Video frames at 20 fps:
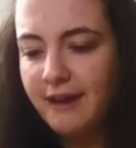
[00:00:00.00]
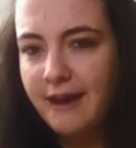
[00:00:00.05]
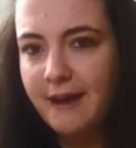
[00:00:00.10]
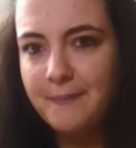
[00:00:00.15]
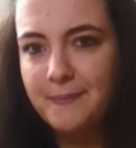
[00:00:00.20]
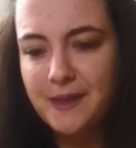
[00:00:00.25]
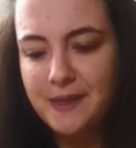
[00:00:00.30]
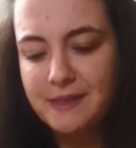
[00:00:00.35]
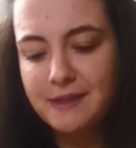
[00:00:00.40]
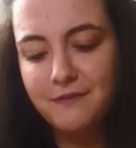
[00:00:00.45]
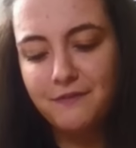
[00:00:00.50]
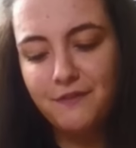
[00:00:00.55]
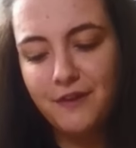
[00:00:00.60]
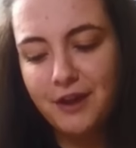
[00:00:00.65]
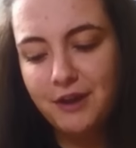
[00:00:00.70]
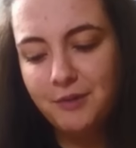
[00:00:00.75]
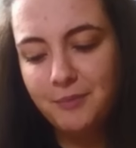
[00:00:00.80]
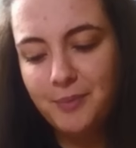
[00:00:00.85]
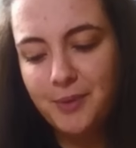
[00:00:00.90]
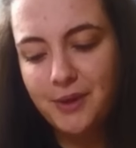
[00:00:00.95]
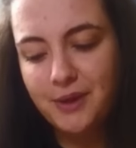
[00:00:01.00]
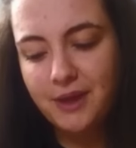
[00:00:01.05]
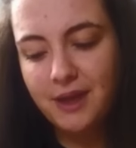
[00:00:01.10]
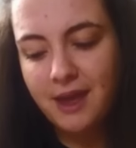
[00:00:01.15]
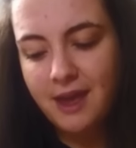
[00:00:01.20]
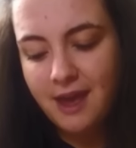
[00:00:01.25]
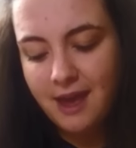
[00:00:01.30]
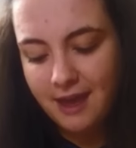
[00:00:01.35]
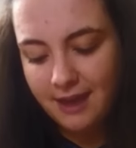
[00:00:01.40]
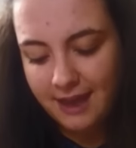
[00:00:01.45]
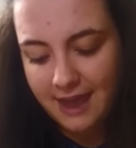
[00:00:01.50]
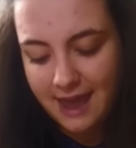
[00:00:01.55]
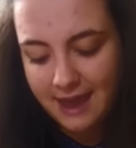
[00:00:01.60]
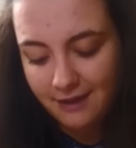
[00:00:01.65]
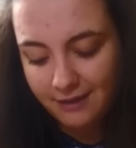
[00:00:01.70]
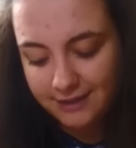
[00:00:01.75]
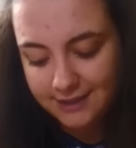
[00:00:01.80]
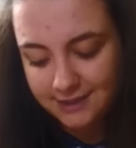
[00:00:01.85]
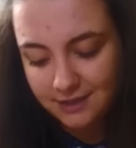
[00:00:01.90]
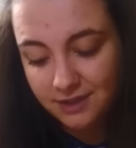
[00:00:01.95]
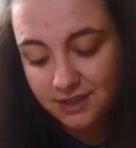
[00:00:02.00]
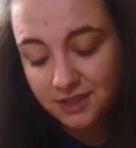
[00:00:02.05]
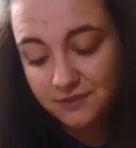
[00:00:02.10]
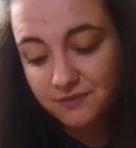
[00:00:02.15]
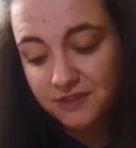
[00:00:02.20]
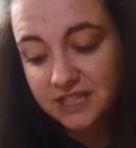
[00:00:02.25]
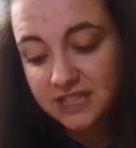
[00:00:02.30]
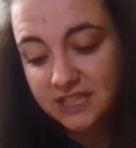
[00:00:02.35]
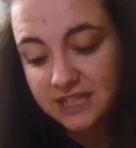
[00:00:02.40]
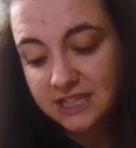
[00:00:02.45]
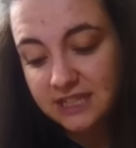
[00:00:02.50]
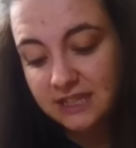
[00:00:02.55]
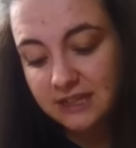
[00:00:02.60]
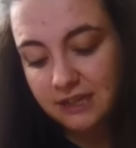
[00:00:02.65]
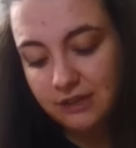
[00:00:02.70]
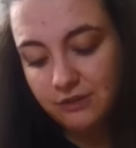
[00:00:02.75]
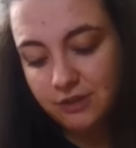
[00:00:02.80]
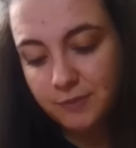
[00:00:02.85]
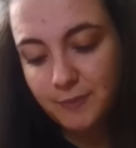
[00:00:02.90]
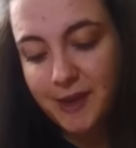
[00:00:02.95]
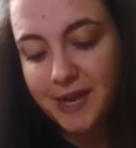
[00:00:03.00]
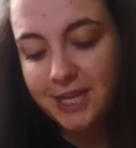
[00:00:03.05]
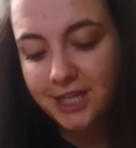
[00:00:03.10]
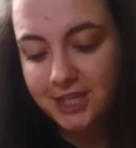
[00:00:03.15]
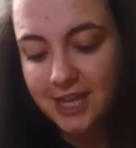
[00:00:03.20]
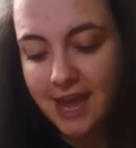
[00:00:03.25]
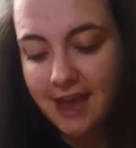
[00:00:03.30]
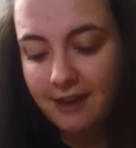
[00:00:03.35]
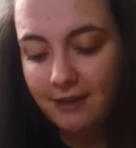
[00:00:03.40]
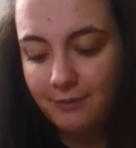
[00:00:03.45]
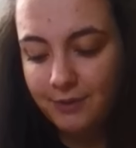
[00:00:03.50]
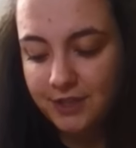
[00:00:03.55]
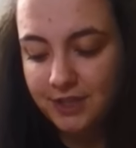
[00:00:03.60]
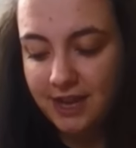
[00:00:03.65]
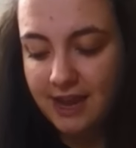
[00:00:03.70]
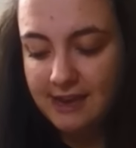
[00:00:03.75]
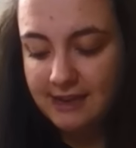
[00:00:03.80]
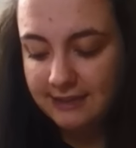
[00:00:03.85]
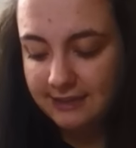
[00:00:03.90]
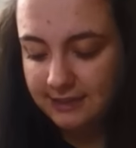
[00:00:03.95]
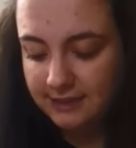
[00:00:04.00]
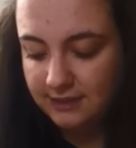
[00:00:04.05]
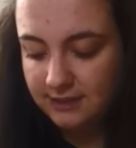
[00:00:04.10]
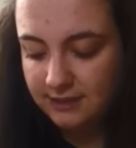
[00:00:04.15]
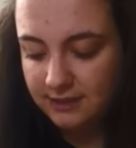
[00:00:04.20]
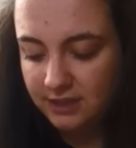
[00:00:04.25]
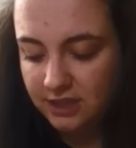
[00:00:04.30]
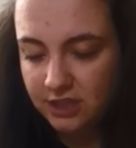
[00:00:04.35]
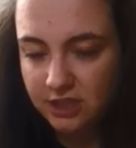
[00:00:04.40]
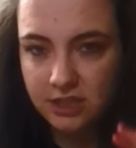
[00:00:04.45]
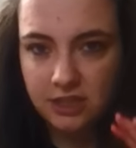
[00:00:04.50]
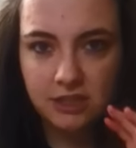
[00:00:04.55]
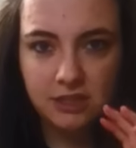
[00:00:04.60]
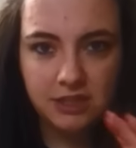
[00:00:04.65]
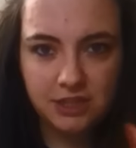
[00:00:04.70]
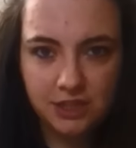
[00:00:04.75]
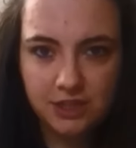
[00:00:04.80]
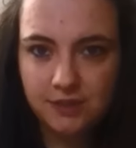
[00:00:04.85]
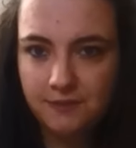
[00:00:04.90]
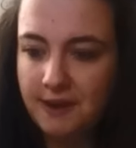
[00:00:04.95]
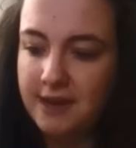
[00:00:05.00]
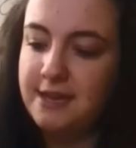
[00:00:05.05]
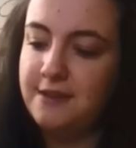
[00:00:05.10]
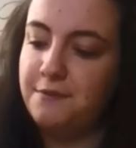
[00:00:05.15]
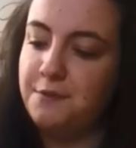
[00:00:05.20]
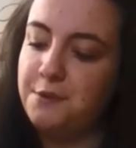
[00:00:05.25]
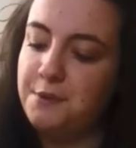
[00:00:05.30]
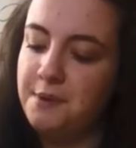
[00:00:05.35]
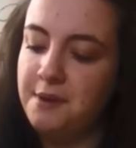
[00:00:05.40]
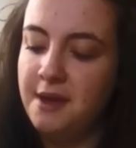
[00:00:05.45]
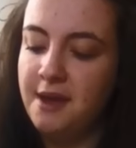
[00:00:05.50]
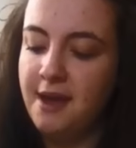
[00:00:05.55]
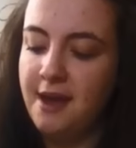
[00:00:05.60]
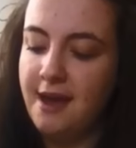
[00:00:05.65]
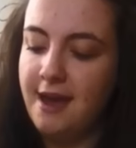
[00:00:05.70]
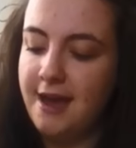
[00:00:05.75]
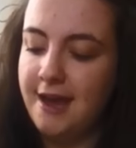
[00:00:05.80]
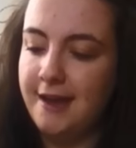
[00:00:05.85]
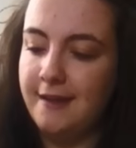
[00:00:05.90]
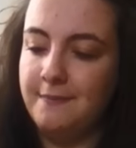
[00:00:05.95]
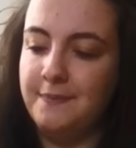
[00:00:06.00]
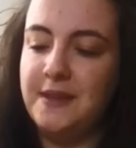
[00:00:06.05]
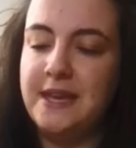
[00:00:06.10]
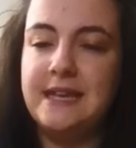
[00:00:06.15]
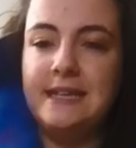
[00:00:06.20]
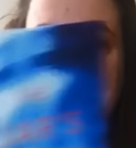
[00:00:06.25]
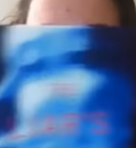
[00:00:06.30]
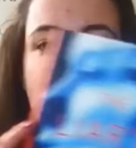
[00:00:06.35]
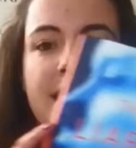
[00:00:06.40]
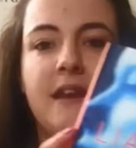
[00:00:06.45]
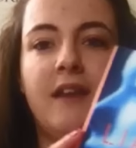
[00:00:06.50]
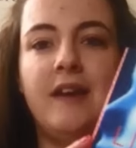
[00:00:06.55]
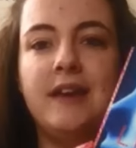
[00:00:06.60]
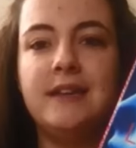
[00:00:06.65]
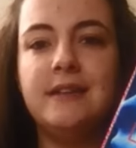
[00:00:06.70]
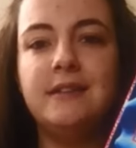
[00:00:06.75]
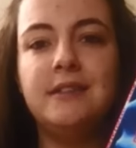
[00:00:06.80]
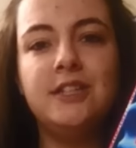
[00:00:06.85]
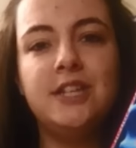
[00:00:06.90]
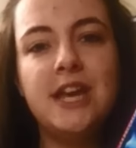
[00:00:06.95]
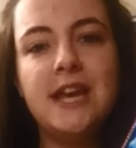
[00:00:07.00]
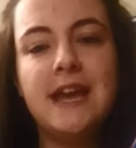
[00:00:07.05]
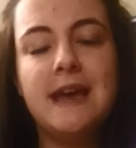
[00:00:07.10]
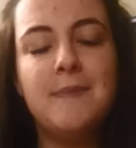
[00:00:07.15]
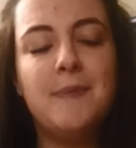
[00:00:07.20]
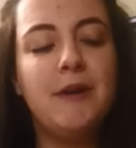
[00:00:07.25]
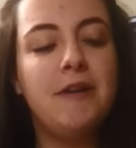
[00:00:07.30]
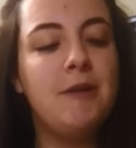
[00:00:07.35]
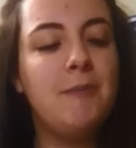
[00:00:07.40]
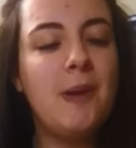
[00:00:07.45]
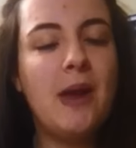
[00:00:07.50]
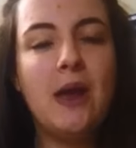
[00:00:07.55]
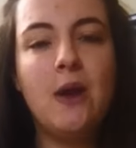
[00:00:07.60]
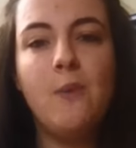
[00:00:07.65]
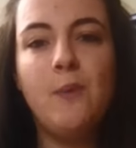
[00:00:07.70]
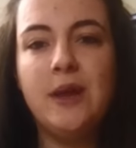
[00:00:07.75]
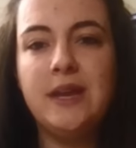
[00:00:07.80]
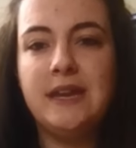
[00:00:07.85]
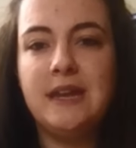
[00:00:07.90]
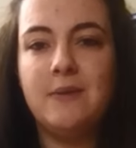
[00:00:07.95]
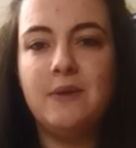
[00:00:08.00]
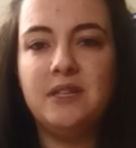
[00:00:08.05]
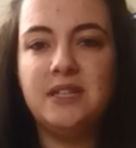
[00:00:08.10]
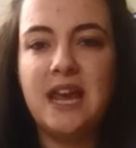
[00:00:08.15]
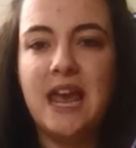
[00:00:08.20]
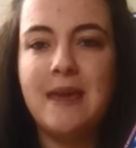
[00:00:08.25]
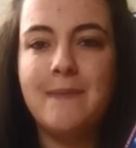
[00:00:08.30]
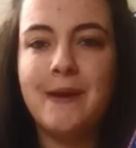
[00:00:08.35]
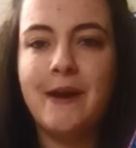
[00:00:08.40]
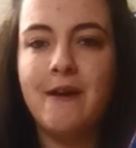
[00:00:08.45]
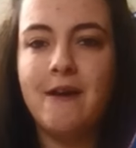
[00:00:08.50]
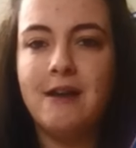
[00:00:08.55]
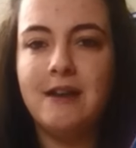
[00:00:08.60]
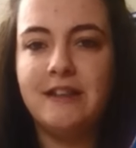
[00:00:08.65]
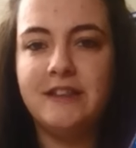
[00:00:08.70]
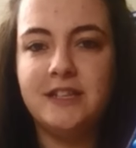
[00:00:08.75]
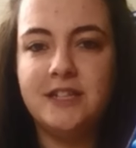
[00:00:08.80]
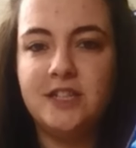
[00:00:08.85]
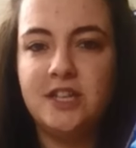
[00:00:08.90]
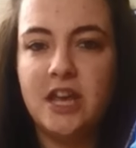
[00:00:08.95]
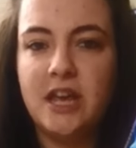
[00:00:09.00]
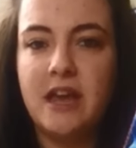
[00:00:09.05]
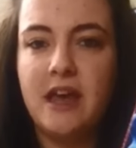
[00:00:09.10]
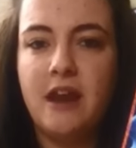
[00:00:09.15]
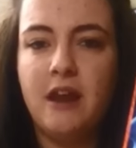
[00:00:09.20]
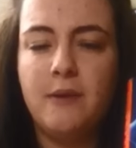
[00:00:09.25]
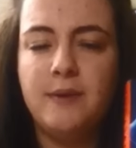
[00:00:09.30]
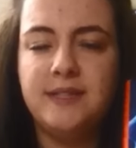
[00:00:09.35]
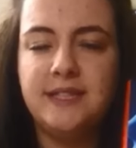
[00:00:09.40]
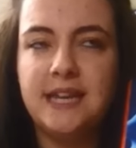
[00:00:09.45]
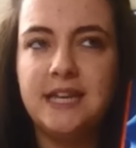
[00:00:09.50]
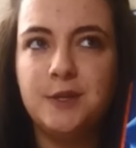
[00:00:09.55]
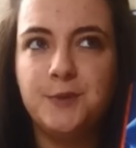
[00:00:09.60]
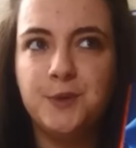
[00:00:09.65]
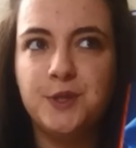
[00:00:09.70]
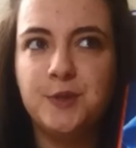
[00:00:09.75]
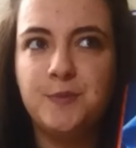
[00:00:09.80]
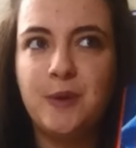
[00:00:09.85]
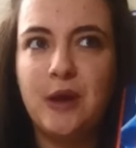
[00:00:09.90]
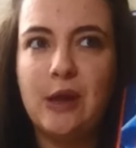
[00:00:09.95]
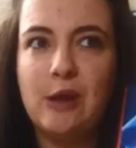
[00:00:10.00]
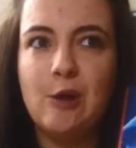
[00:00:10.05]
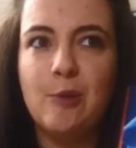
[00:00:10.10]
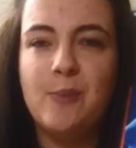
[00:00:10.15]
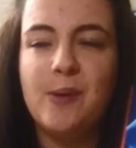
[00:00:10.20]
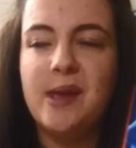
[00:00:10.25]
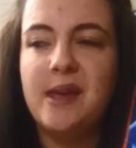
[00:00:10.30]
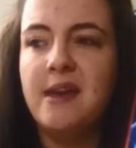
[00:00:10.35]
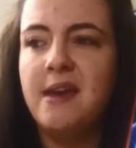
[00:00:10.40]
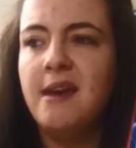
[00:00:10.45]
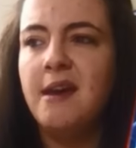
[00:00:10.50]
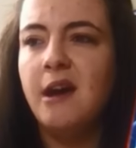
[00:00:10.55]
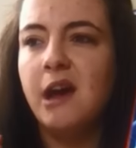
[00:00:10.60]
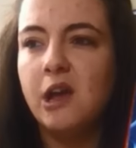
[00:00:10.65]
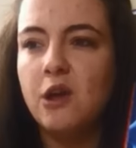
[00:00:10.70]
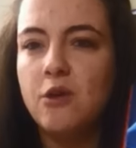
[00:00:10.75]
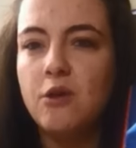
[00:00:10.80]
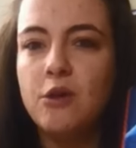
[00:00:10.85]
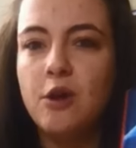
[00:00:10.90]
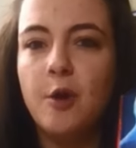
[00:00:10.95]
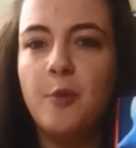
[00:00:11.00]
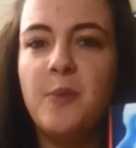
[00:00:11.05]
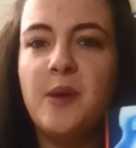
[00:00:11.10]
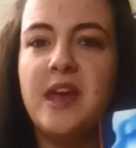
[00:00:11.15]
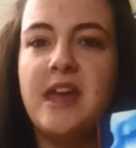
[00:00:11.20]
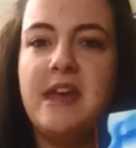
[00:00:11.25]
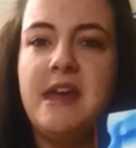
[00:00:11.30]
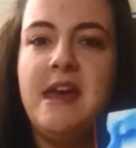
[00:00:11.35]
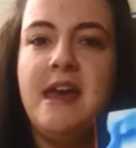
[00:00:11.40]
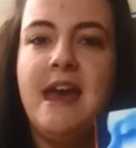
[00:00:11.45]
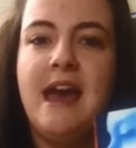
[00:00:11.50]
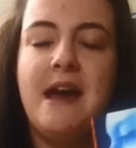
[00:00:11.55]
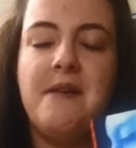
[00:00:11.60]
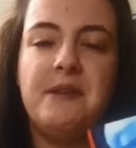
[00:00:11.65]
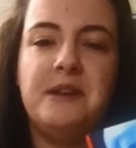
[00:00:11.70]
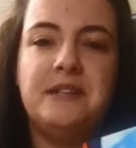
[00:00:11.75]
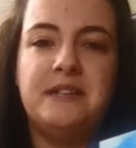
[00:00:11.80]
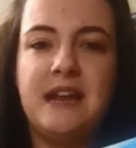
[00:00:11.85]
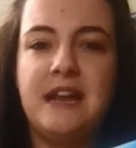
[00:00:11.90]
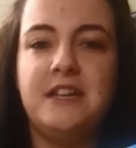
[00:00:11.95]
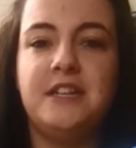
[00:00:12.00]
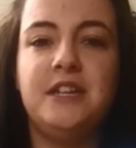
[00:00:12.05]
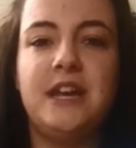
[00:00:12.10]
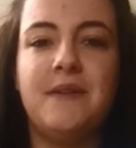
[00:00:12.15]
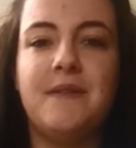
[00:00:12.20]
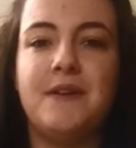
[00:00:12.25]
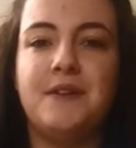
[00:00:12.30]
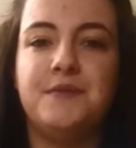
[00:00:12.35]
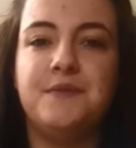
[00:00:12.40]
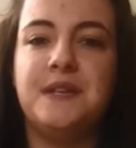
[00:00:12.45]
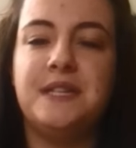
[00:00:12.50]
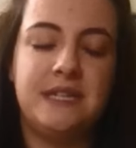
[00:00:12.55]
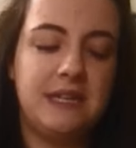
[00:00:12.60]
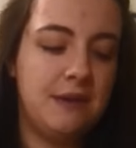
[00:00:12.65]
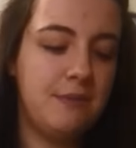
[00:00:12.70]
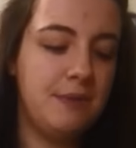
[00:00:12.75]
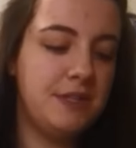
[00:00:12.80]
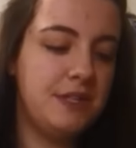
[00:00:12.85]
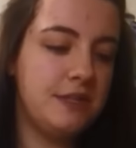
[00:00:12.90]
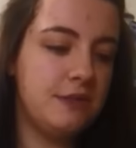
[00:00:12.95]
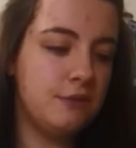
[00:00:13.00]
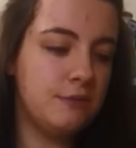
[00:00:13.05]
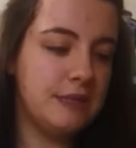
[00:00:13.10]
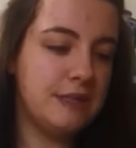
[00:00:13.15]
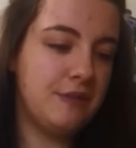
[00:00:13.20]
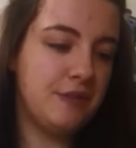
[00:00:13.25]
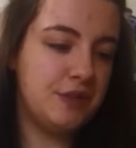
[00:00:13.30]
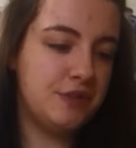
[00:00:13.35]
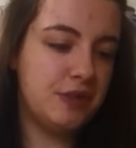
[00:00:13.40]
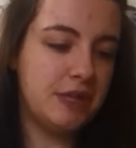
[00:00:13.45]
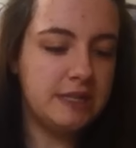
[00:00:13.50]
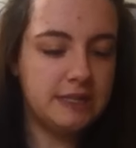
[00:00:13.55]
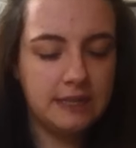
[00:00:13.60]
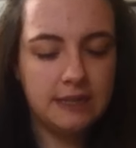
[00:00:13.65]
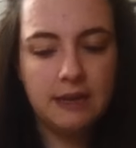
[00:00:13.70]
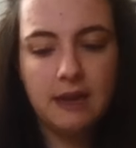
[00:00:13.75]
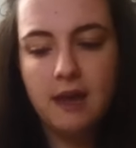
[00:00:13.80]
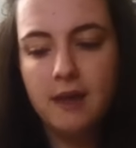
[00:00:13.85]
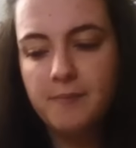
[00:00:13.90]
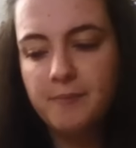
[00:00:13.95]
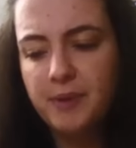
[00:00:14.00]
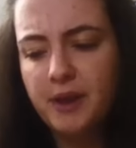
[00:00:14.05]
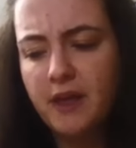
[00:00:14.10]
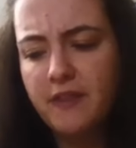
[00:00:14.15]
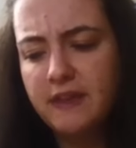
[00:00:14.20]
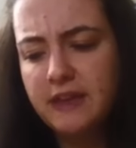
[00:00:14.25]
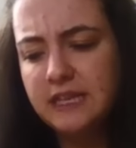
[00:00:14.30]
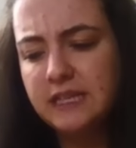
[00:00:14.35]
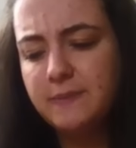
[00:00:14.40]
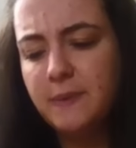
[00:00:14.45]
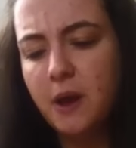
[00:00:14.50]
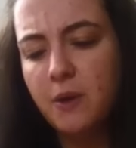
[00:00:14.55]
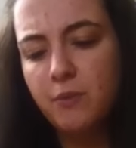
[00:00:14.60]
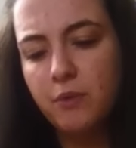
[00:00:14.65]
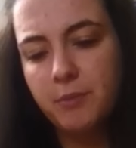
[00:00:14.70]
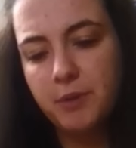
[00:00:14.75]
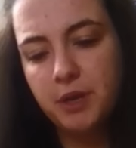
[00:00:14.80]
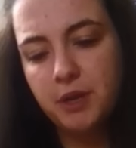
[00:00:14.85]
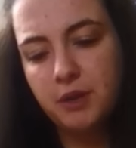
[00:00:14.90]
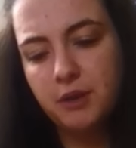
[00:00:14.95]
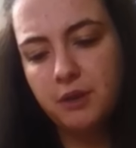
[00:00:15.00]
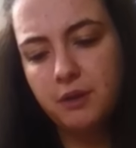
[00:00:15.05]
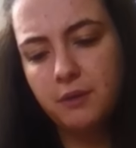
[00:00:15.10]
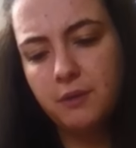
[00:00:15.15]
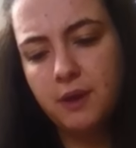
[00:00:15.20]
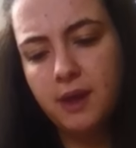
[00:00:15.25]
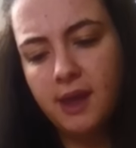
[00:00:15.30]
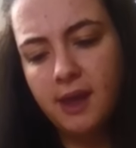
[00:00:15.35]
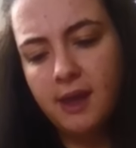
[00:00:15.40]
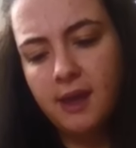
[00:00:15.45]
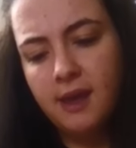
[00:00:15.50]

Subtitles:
And the final book, again, I started reading and I got to page 10, which again is just disgraceful, is The Liar's Chair by Rebecca Whitney, which came out earlier this year, and I was desperate to buy a copy. I got a copy and I didn't actually get around to reading it, which is always frustrating. But I think it's about a woman who